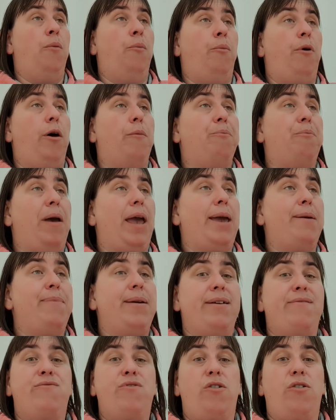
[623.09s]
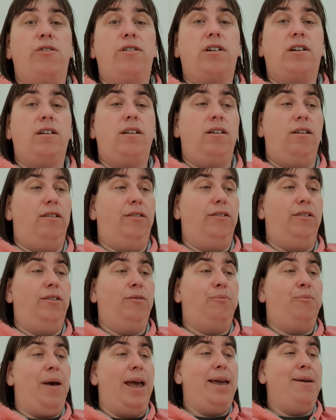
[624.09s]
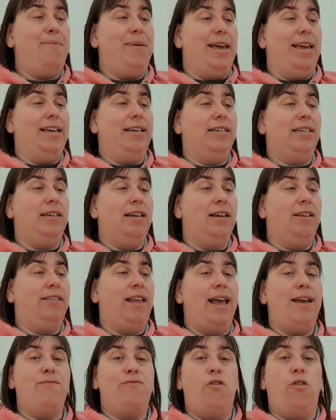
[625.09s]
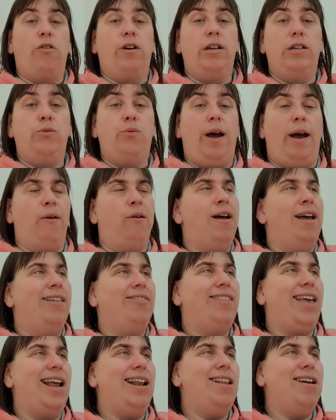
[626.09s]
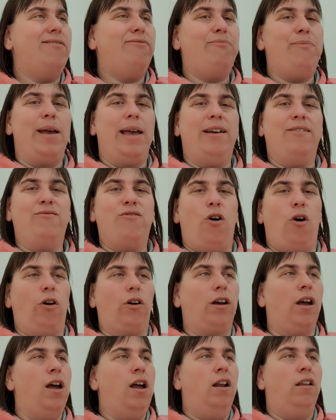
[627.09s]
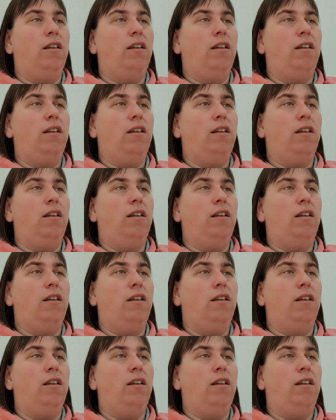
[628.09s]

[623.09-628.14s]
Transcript: But baby rock, babies, they rock as well. They love being rocked.